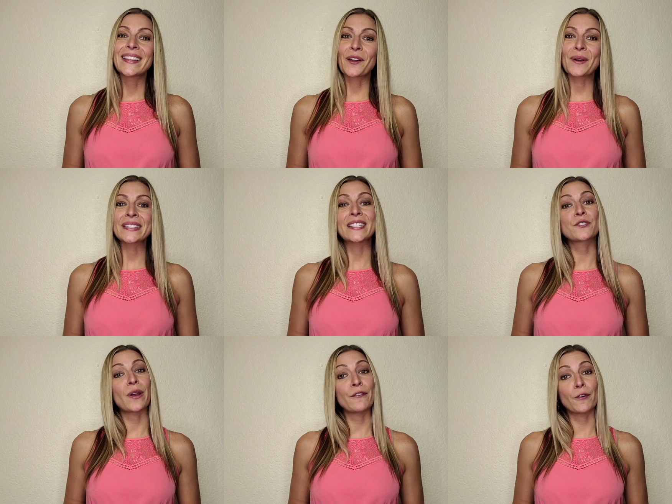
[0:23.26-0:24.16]
Linguix is
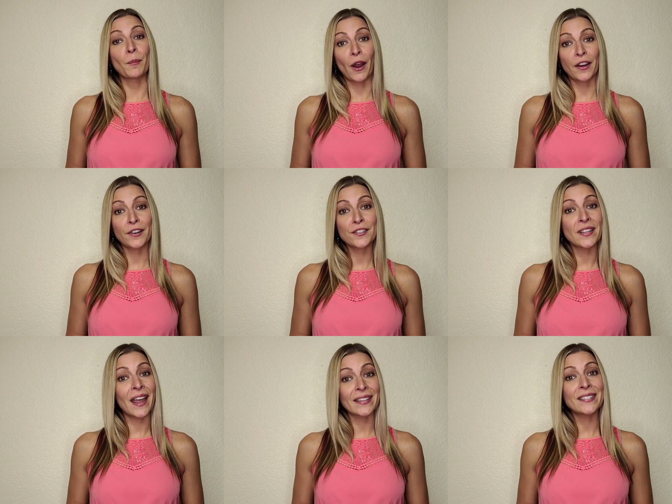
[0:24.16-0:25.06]
great for marketers
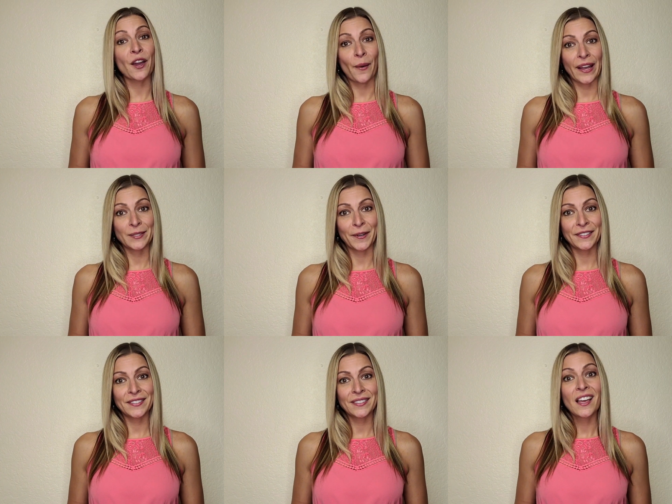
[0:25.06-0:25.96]
and SEO
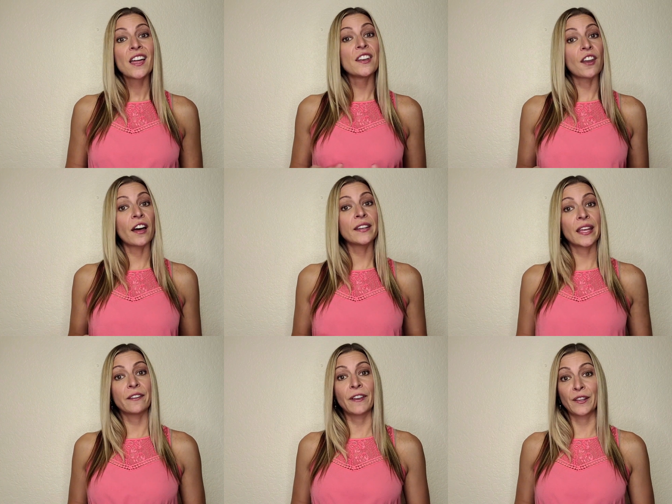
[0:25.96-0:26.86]
experts, non-native